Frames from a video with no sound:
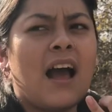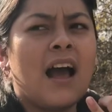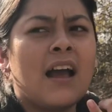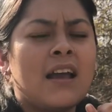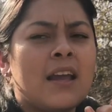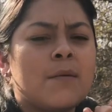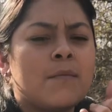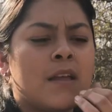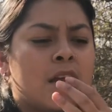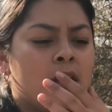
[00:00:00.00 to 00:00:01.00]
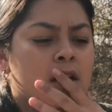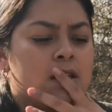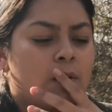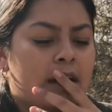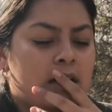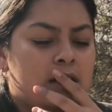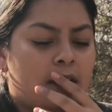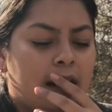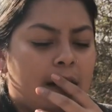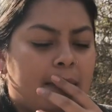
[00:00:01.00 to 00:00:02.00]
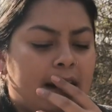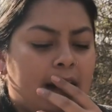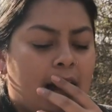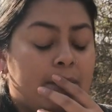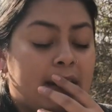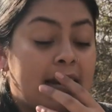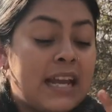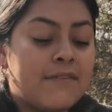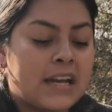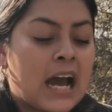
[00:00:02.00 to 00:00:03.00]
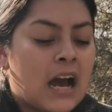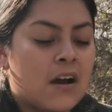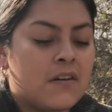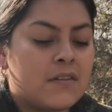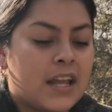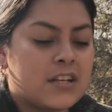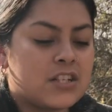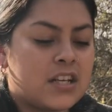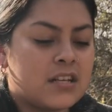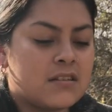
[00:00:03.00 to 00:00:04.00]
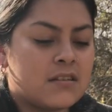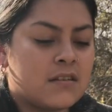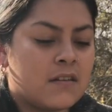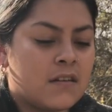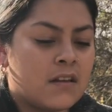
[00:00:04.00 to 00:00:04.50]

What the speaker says: I'm 22, and I believe now, like she's,